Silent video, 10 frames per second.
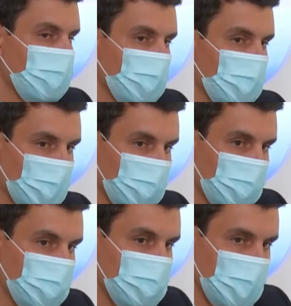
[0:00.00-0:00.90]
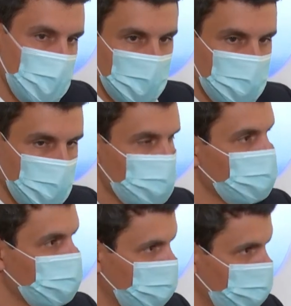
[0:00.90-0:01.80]
with what we've seen in terms
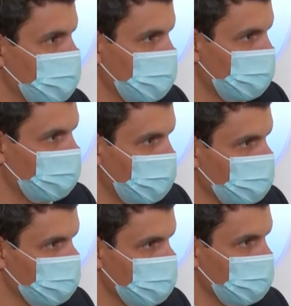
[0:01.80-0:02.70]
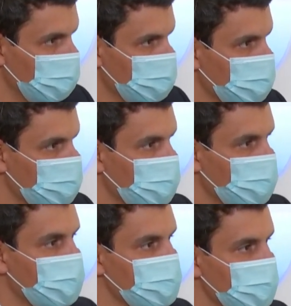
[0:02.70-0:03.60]
of business aviation resilience, as
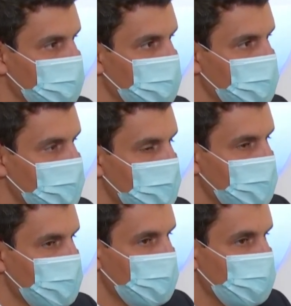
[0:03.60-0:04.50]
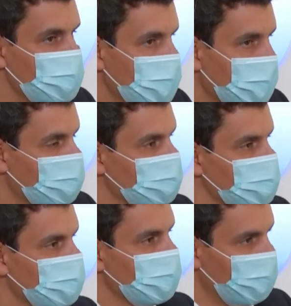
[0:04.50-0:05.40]
Benoit said, the
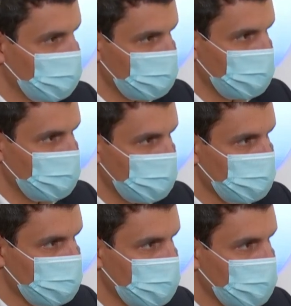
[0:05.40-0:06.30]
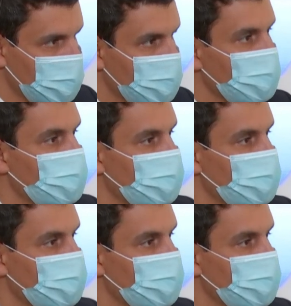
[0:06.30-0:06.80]
newcomers that are coming to the industry, the